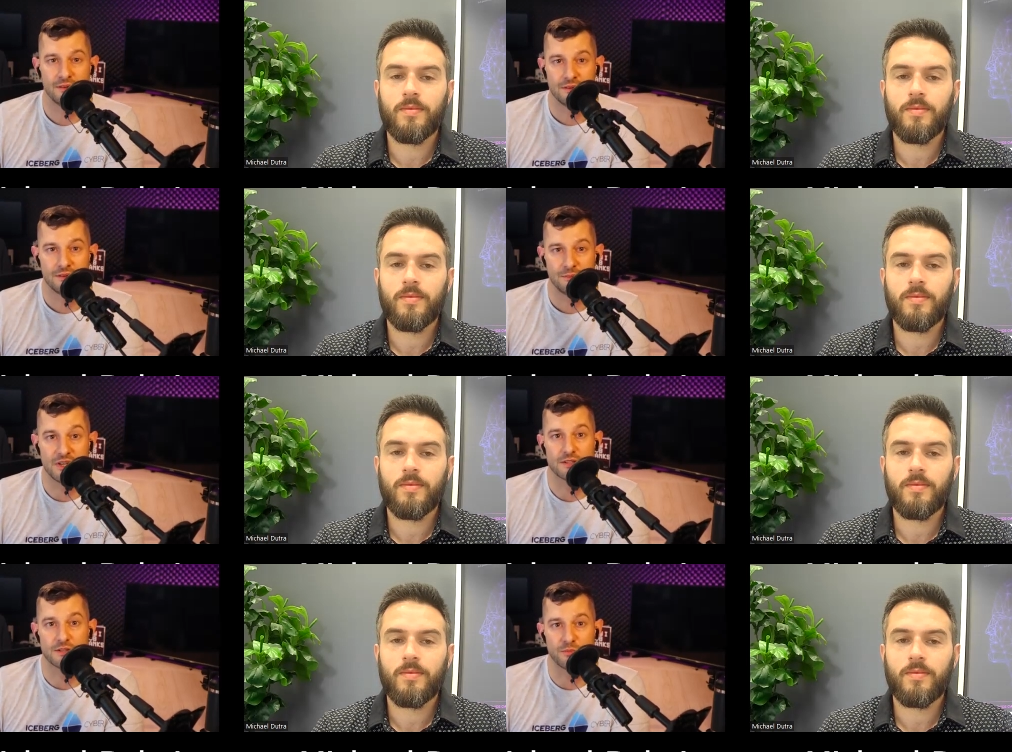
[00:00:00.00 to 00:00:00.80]
Speaker 1: being
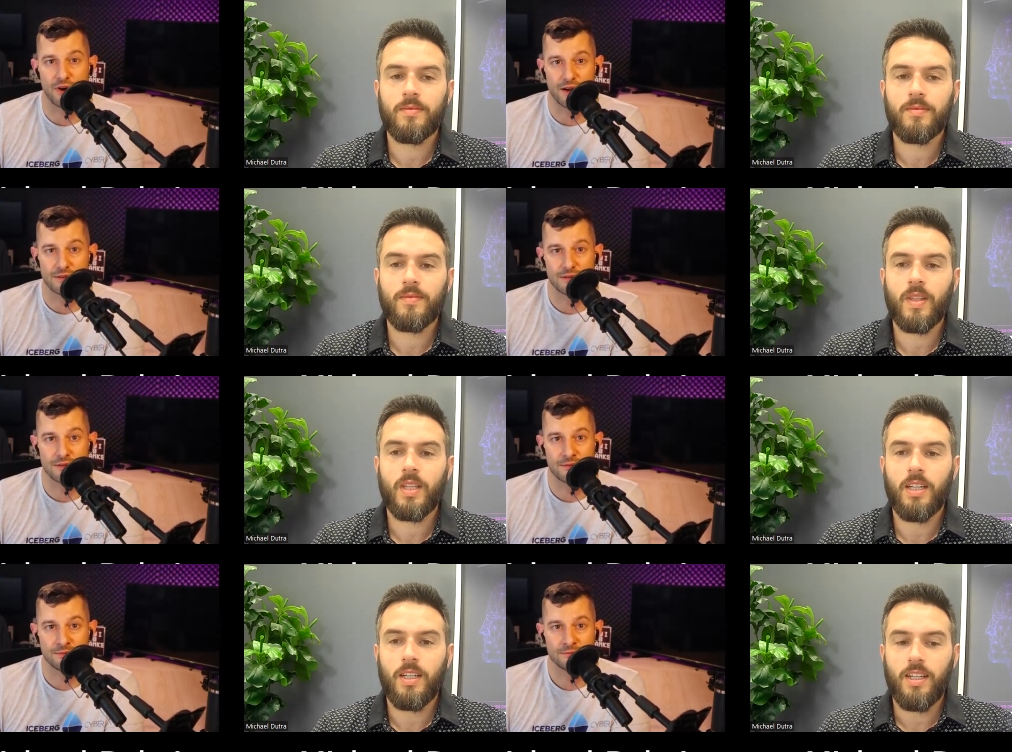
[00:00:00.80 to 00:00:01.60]
surprised.
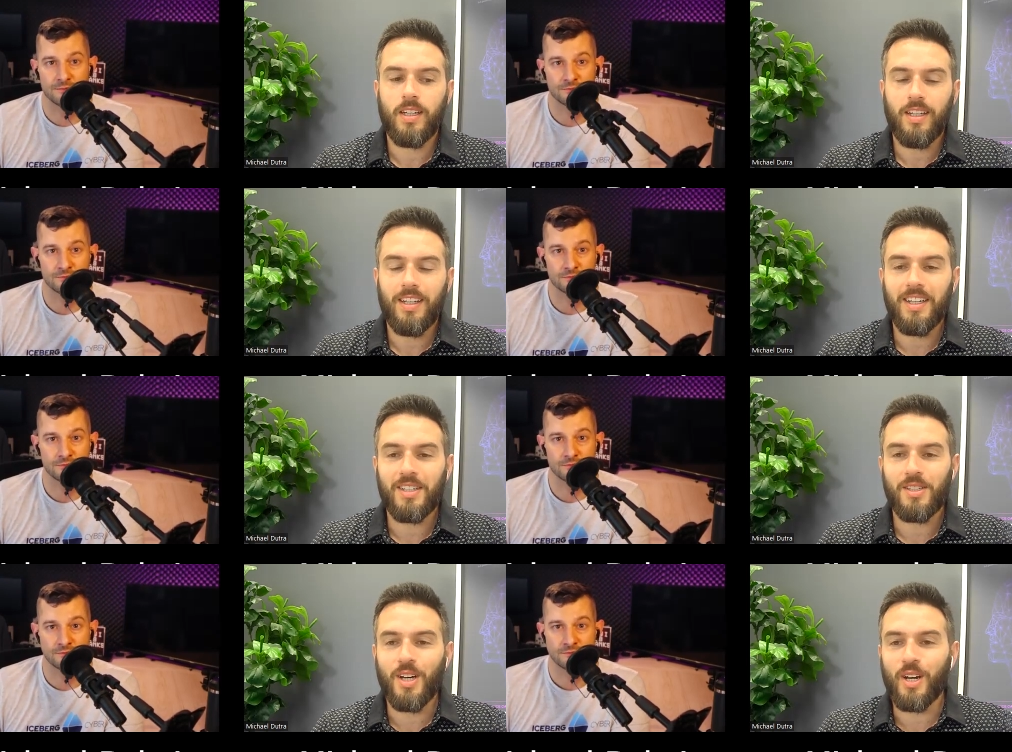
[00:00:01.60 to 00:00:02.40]

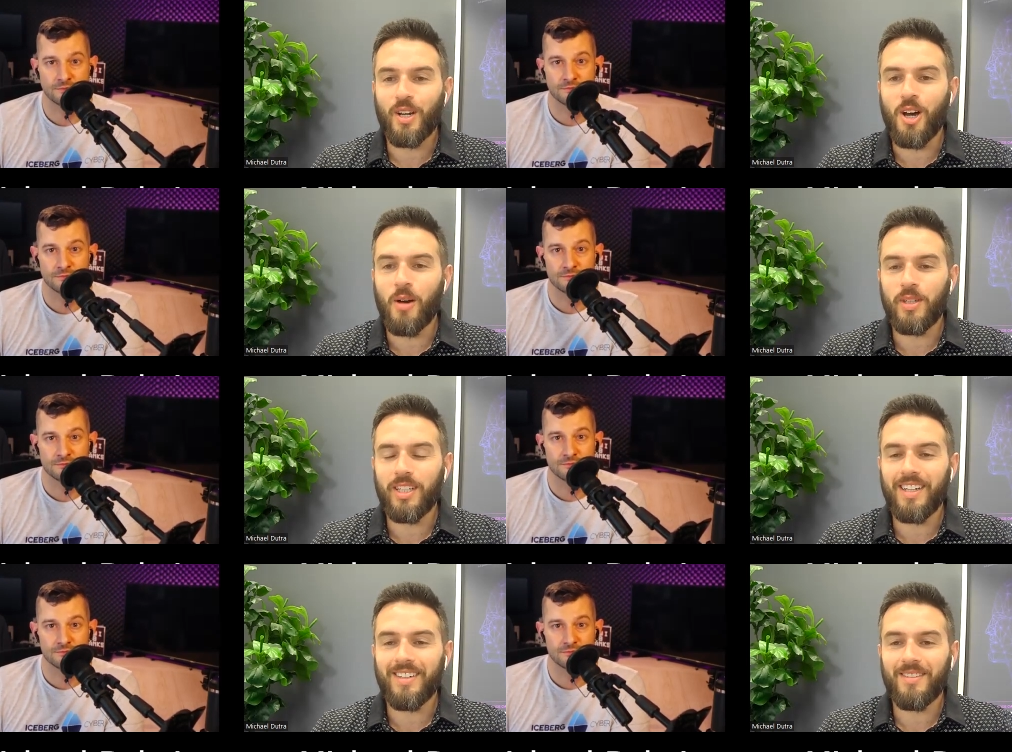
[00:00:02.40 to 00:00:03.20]
Speaker 2: Yeah, it's not
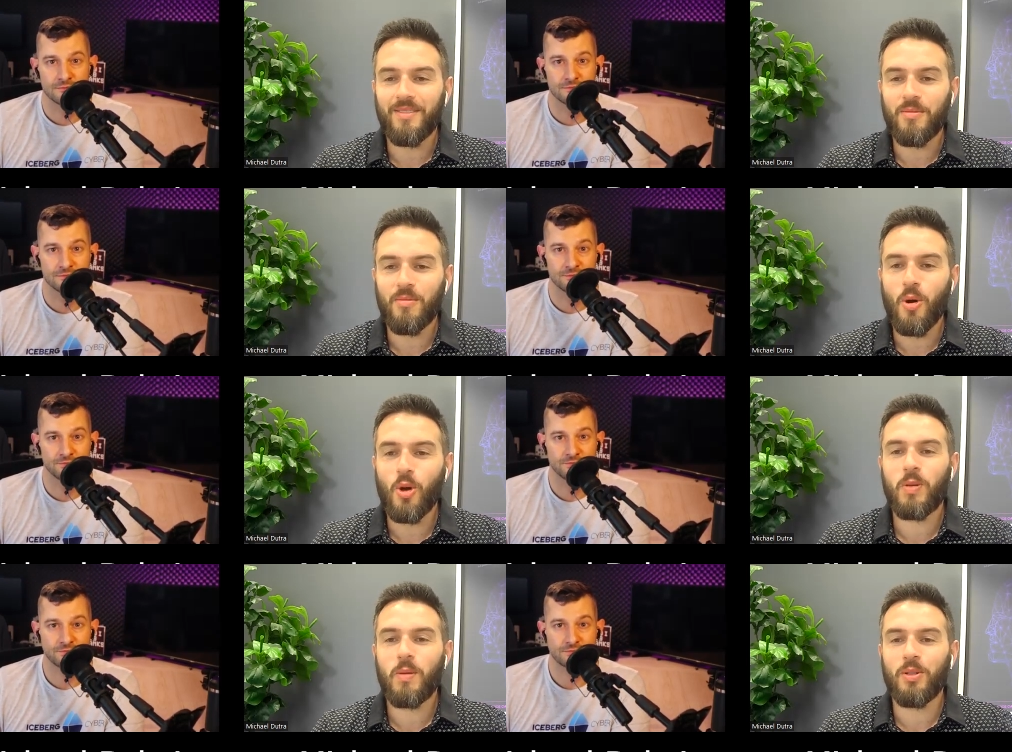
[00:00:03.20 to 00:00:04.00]
uncommon that
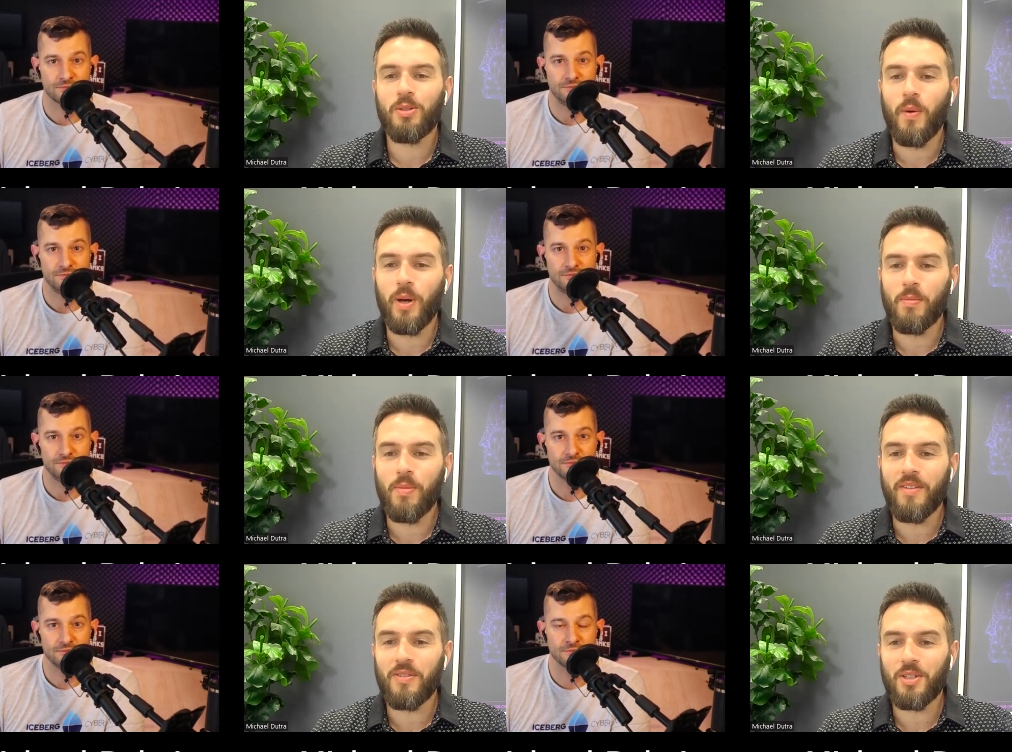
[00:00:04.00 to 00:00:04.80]
most people don't want to
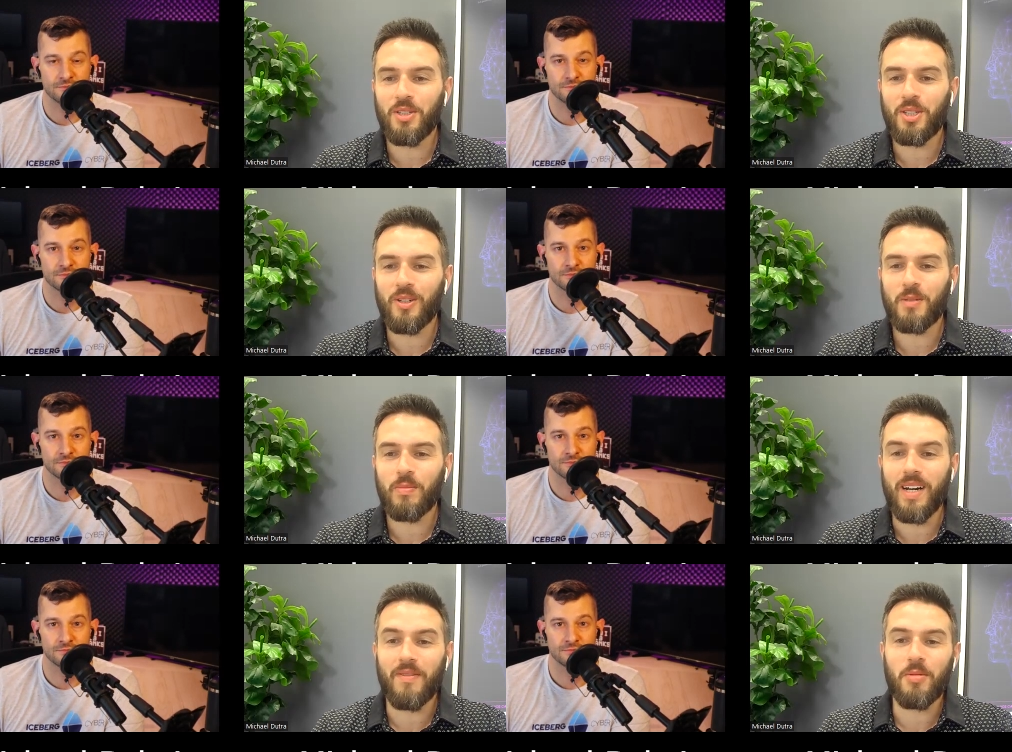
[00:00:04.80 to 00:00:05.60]
pay for
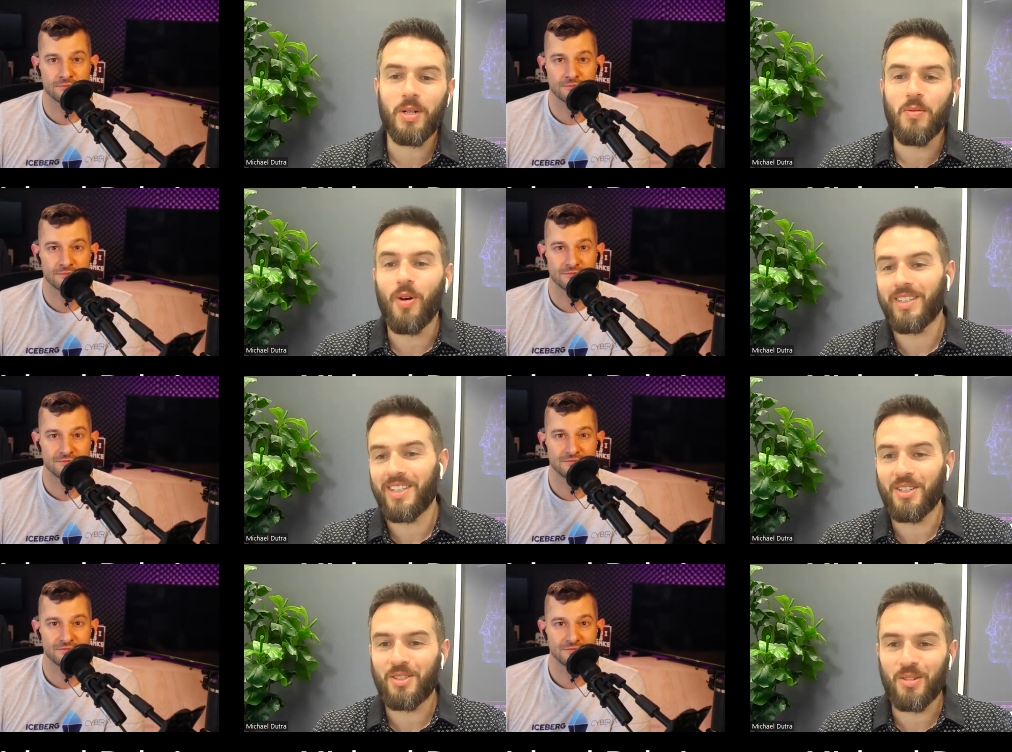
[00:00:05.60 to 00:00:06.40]
insurance, but everybody
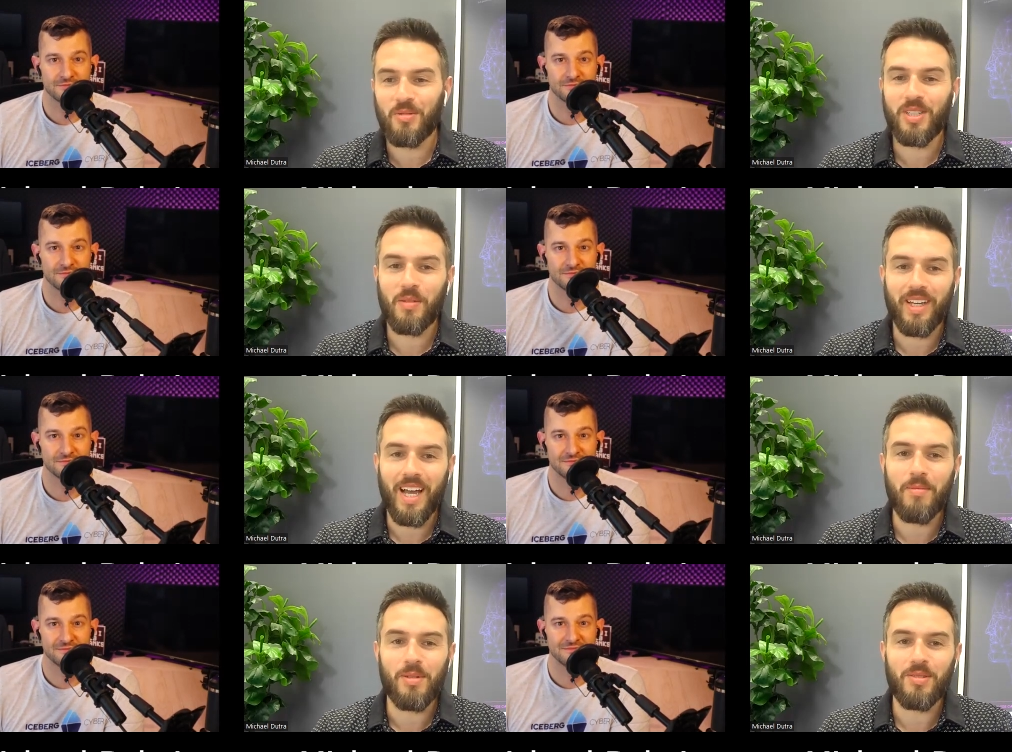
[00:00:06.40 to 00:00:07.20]
wants the insurance when
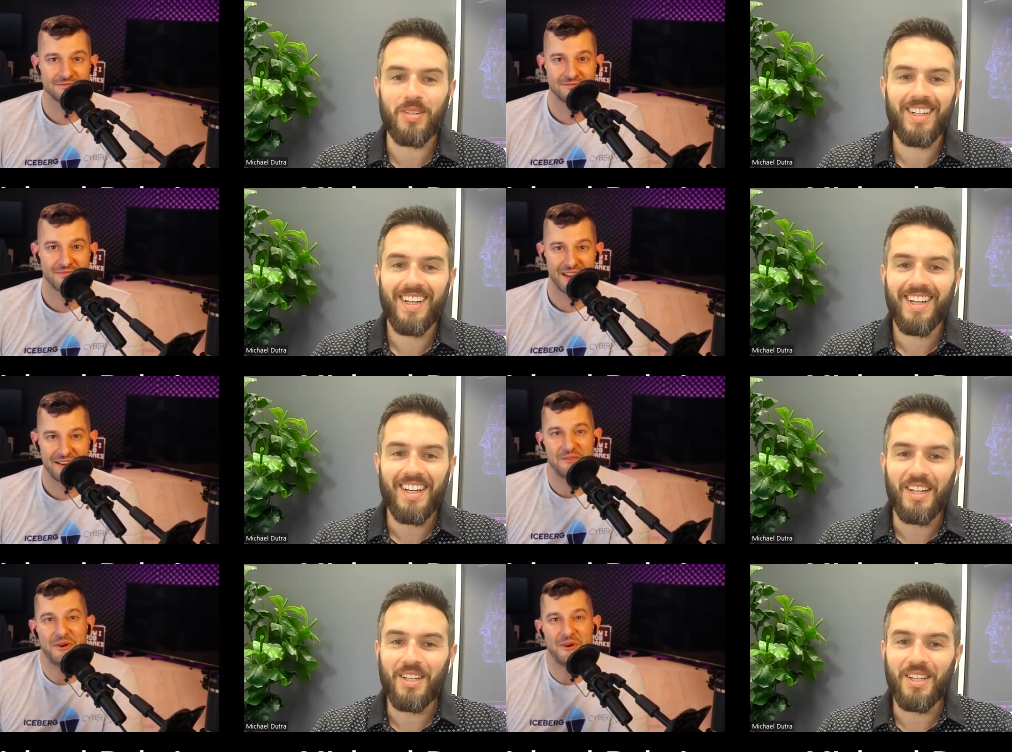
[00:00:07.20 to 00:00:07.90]
something happens, right? Right.